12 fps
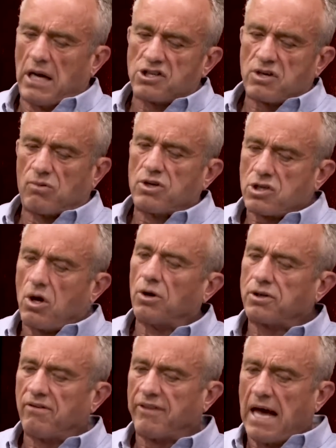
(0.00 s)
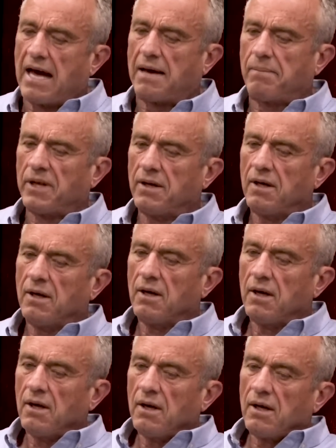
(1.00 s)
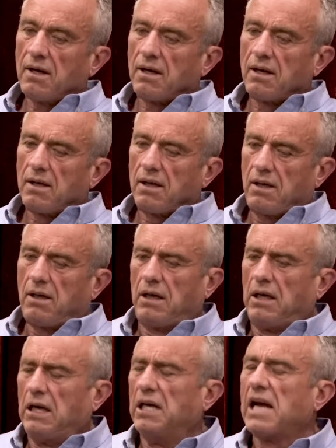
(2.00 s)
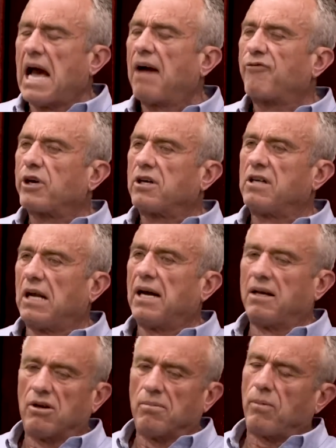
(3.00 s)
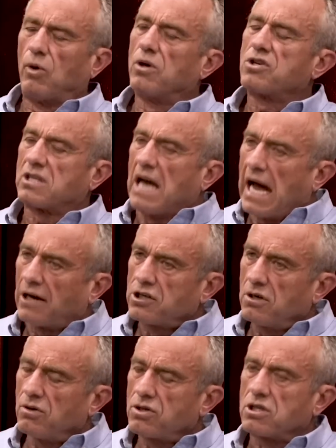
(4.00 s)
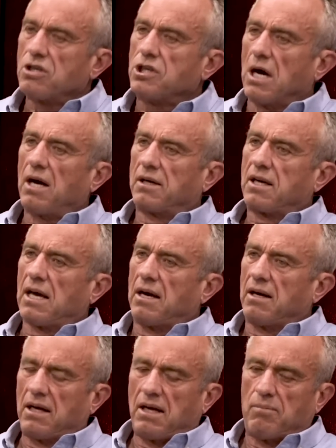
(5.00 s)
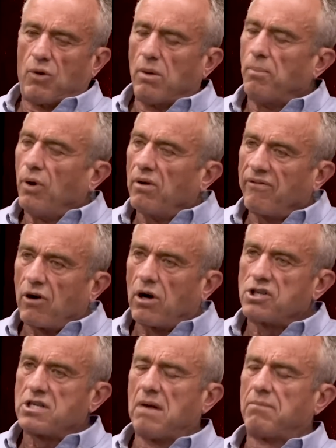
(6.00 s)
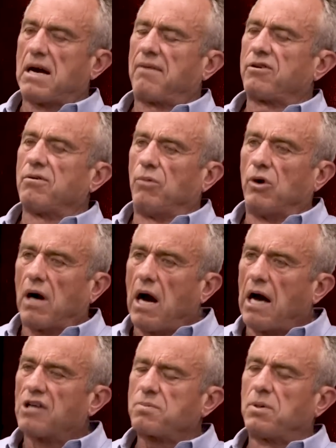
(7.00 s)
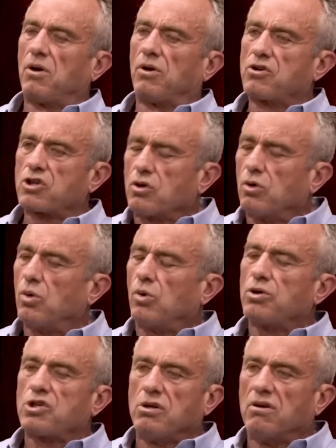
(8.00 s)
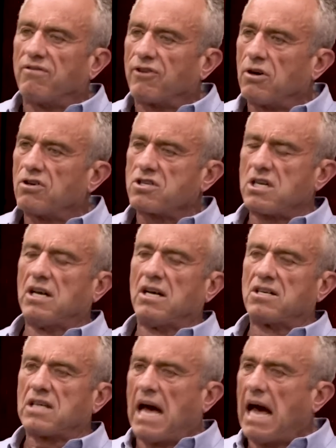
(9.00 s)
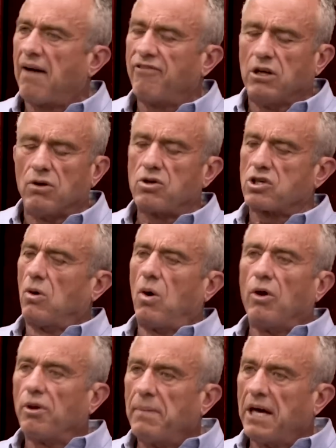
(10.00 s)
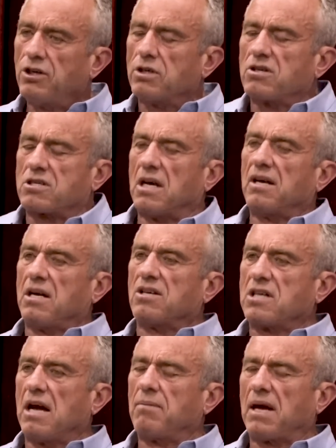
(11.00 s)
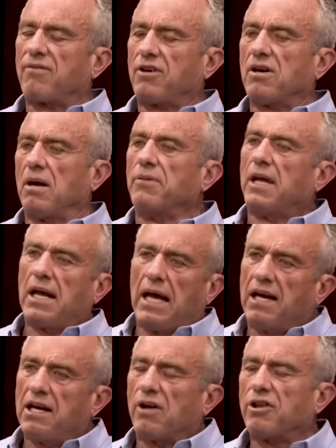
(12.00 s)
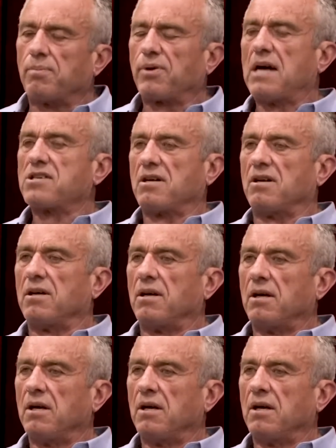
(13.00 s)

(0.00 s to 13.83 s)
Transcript: As a result of that, in Africa today, there are more statues to John Kennedy, more boulevards named after him, more hospitals, schools, universities, avenues in all the major cities named after him than any other president.